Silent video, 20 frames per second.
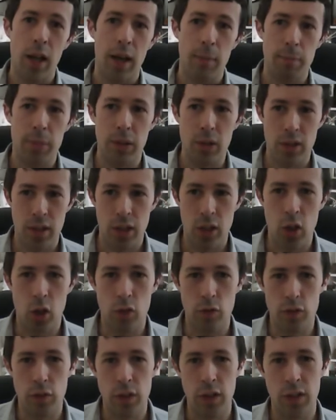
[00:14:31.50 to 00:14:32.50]
building
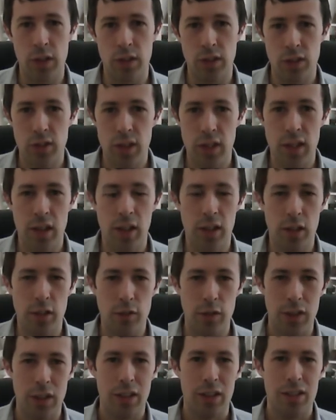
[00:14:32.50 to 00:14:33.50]
confidence, the kind
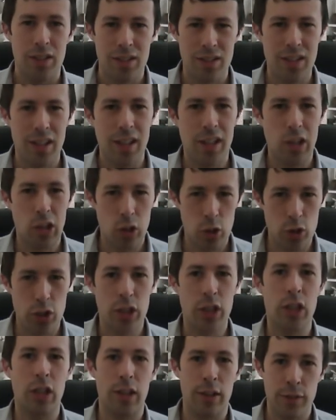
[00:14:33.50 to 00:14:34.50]
of
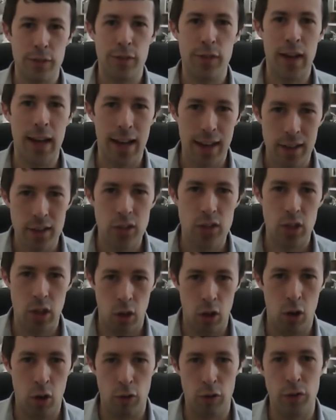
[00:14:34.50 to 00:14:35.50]
psychological effect
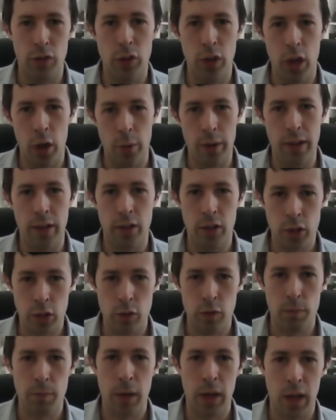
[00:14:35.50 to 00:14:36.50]
of knowing that
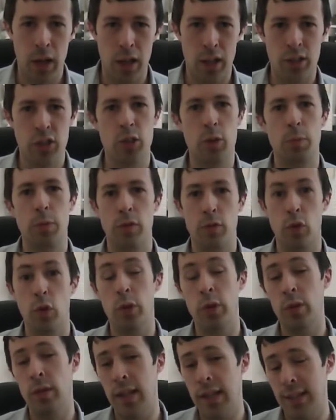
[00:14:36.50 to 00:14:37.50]
you've passed before
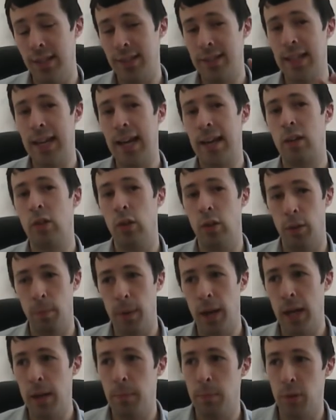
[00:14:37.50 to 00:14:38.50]
you then tackle the
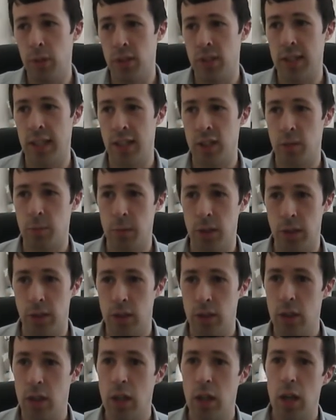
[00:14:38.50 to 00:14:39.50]
paper assessment.
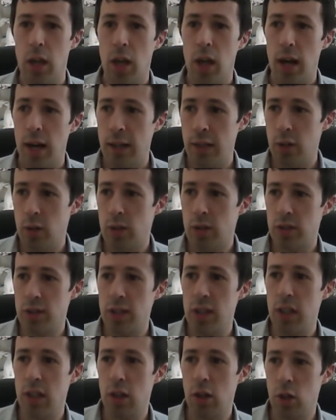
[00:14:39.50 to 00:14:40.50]
And you can
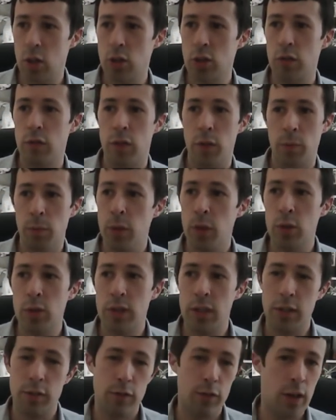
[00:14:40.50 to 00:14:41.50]
see a lot of them
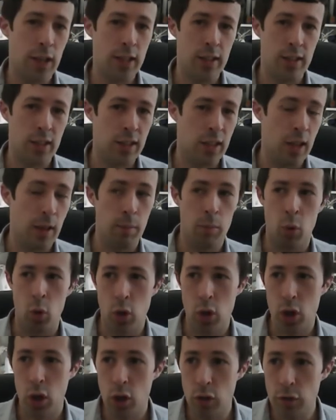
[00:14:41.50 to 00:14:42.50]
using phrases like more
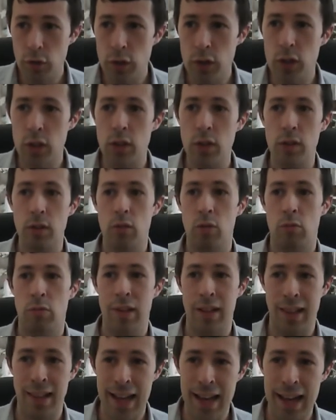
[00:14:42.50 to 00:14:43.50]
confident,
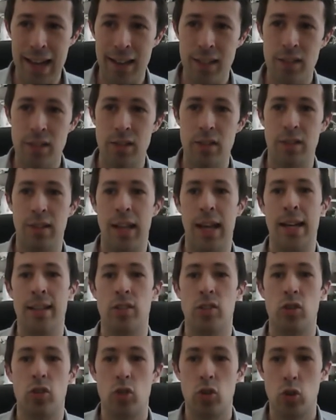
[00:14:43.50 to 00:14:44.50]
relaxed, less
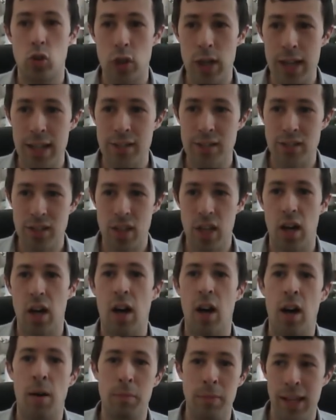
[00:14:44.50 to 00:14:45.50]
stress,
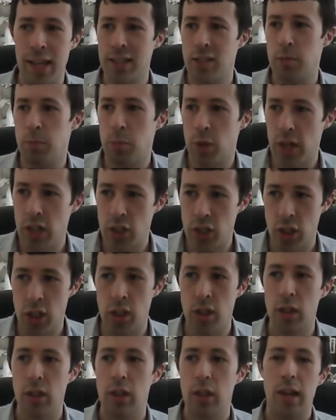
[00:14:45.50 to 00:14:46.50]
calm, less pressure,
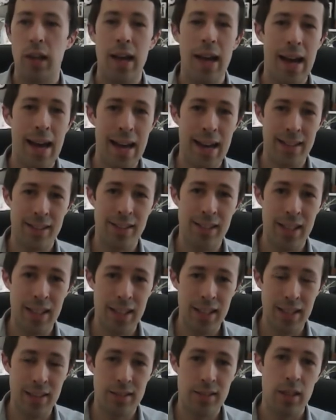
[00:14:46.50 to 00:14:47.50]
at
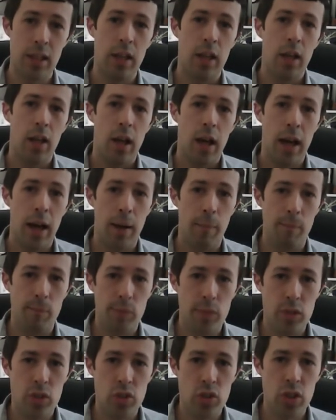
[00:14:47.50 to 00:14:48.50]
ease.
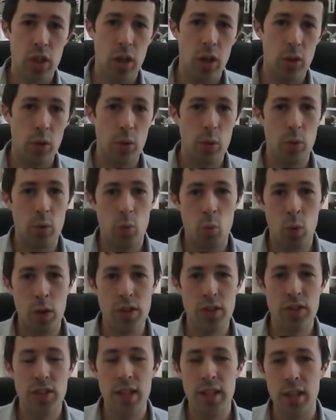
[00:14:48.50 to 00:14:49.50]
So
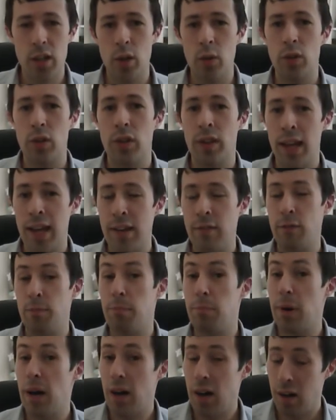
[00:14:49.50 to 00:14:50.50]
once they know that they've
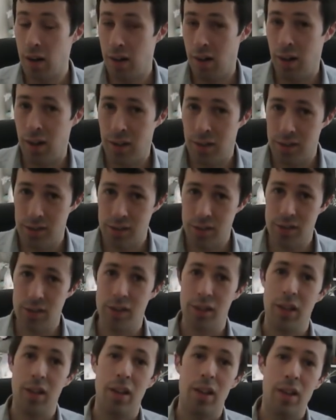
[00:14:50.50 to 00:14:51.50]
passed,
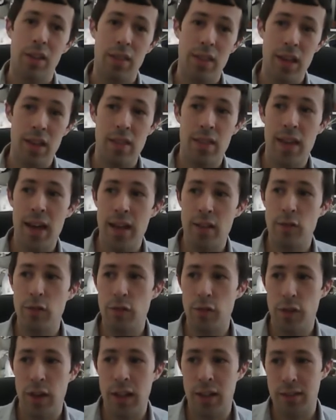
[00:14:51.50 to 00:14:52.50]
they then
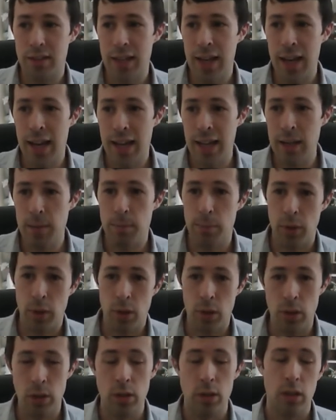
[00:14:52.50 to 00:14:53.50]
felt
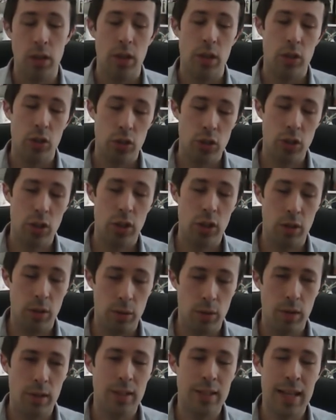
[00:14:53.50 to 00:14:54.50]
able
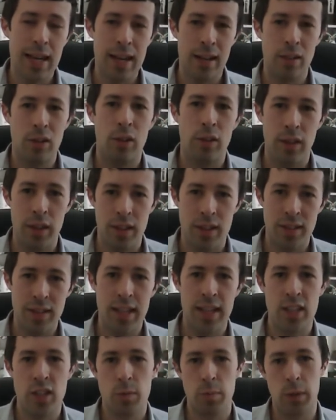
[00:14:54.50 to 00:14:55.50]
to tackle the
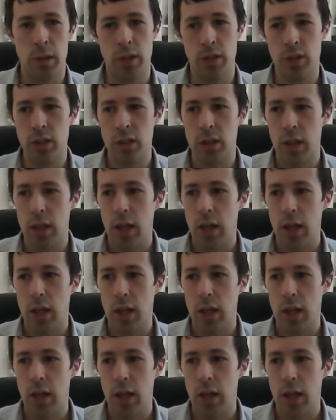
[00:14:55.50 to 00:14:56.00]
assessment